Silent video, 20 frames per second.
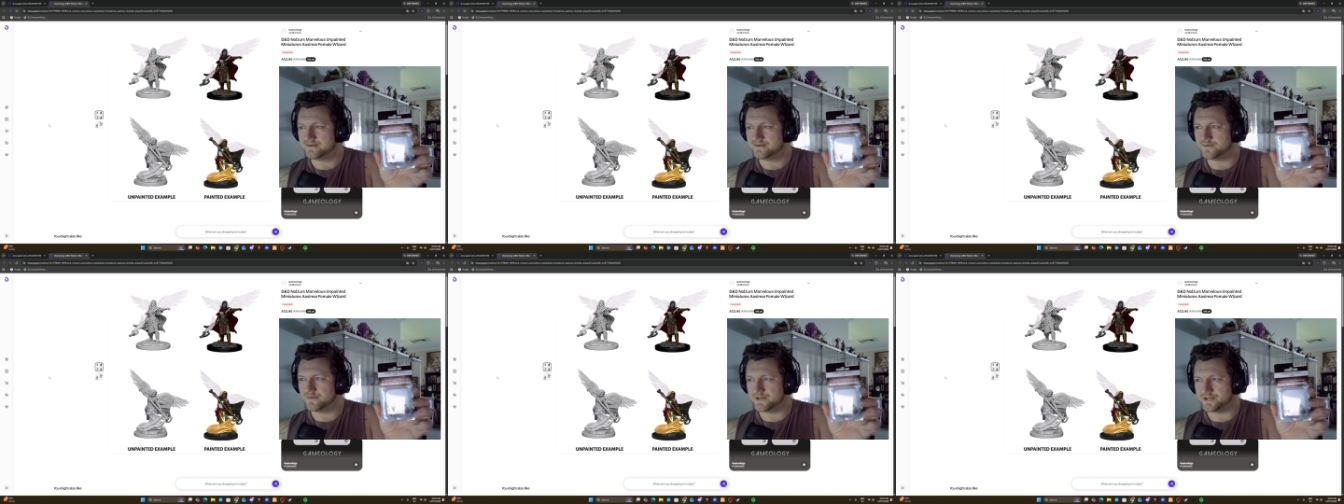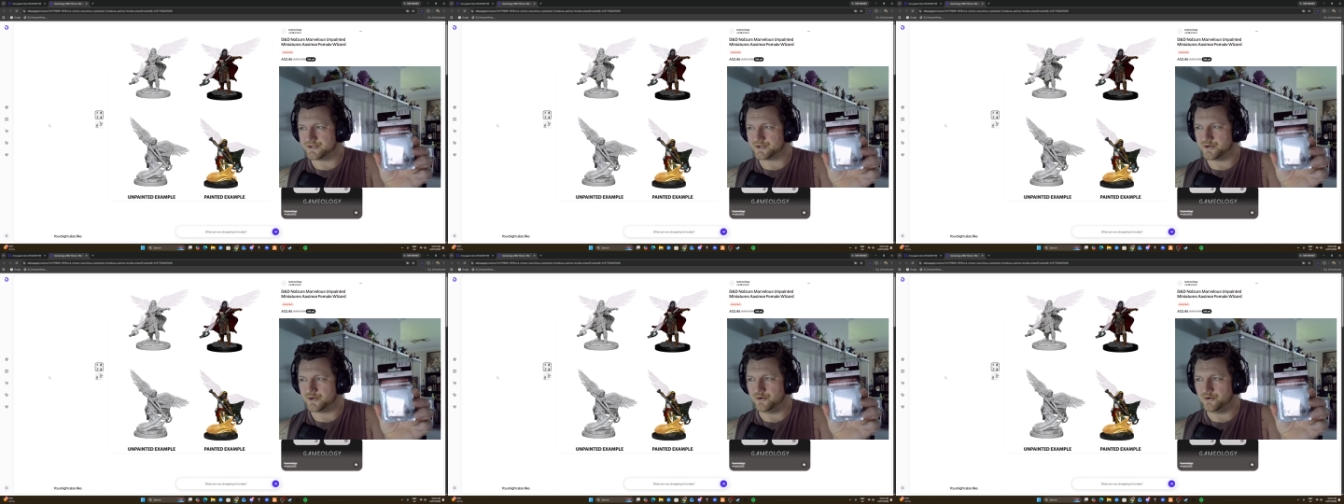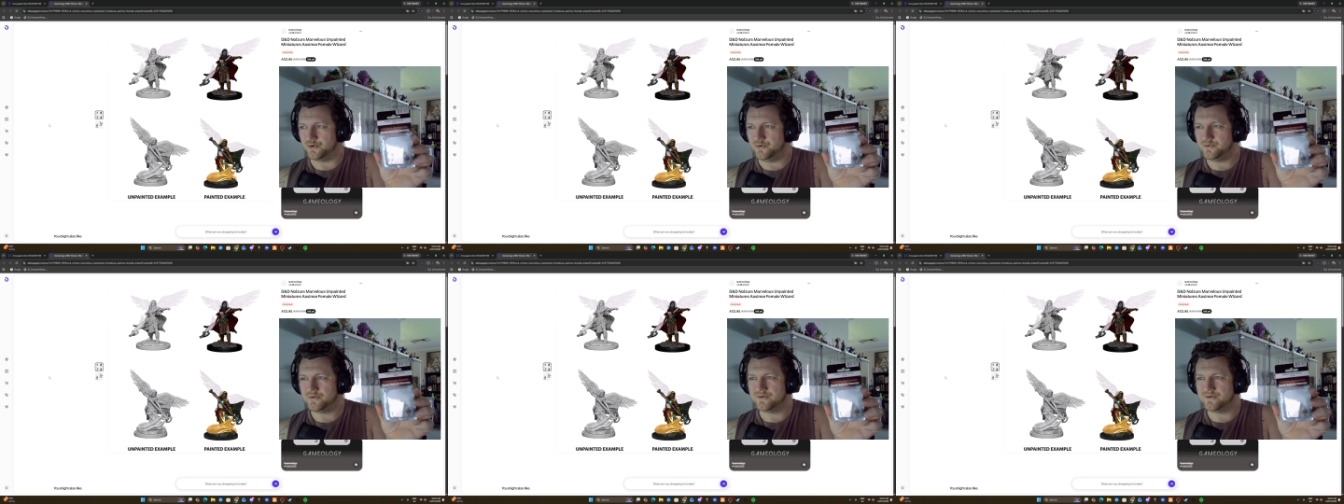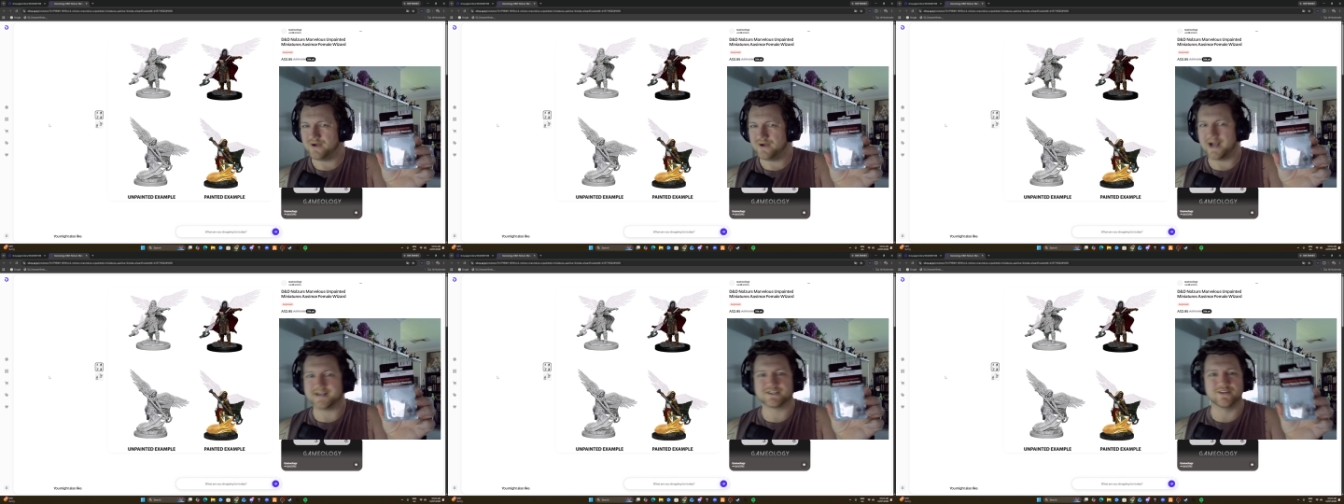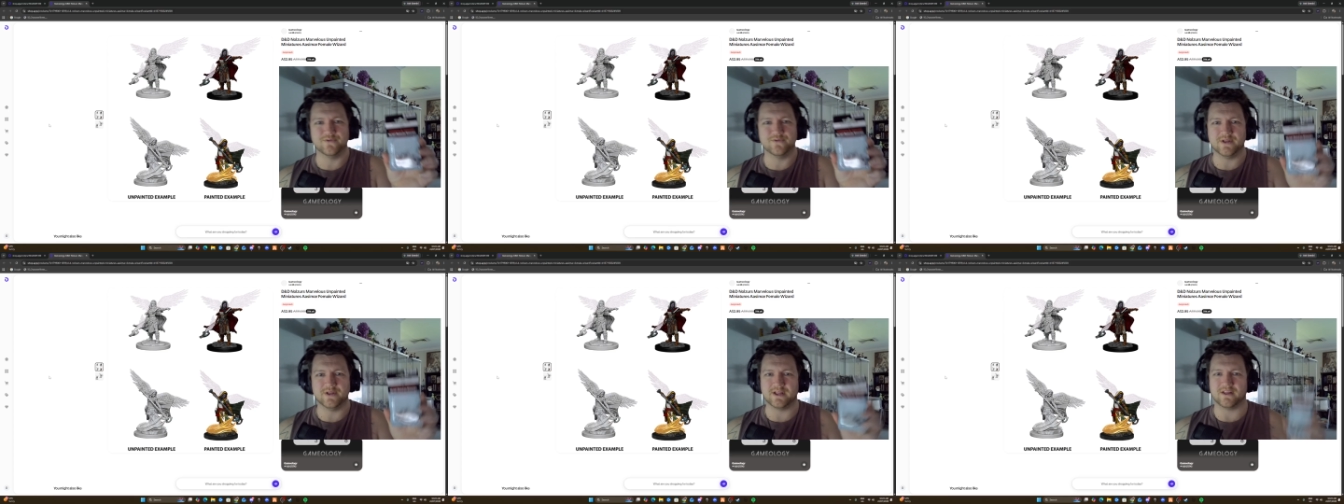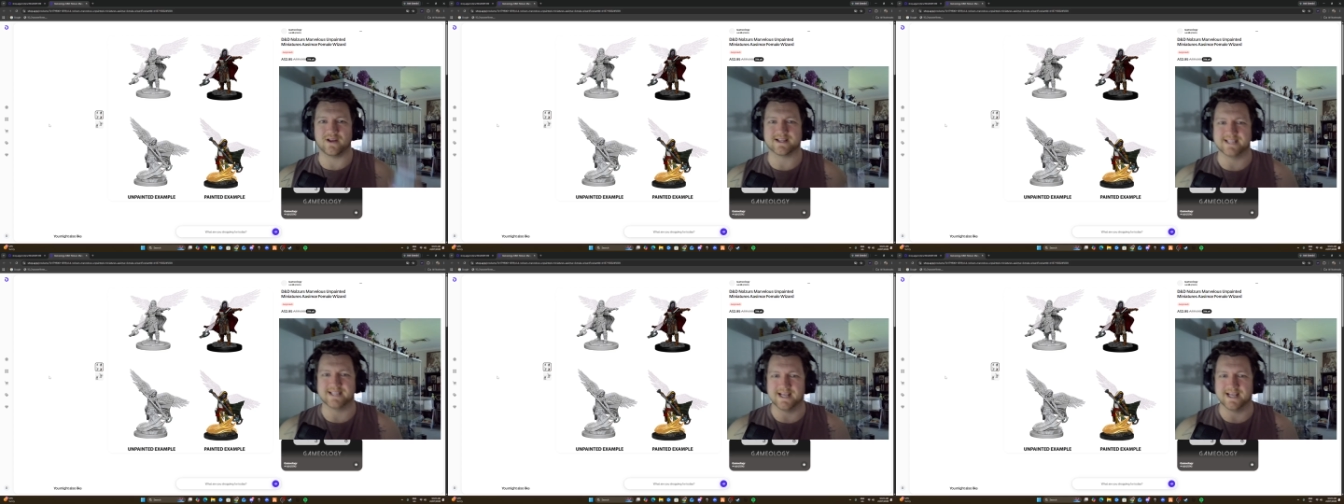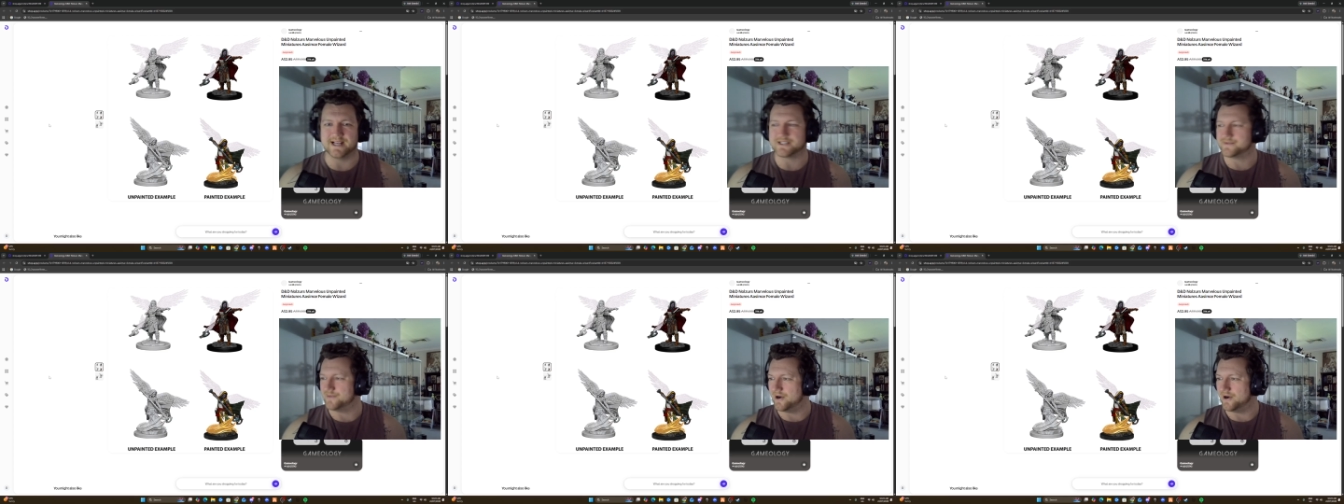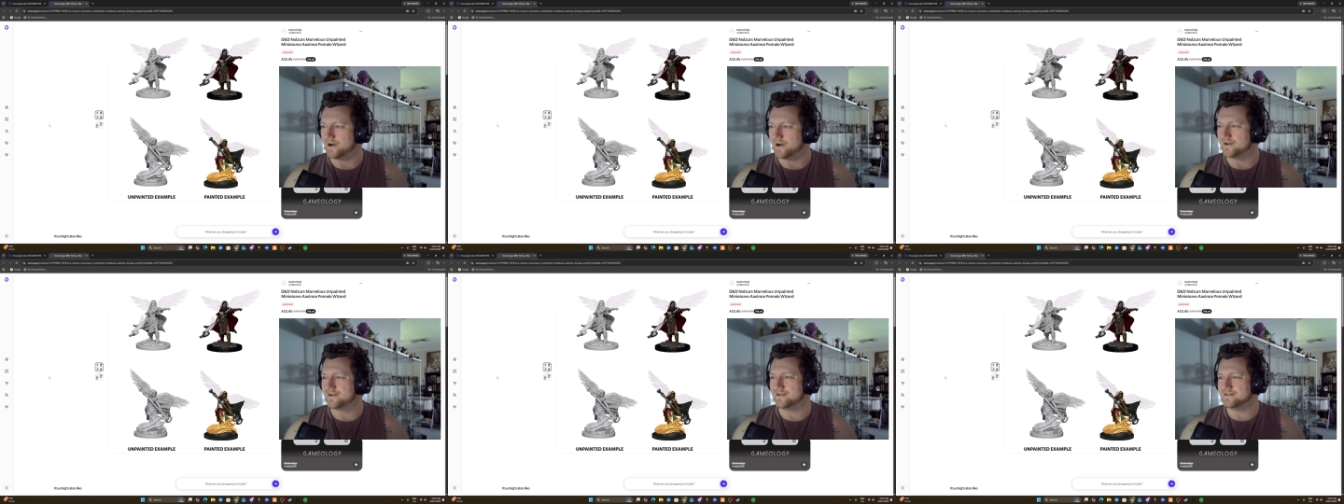which is cool. I actually really like the Aasimar.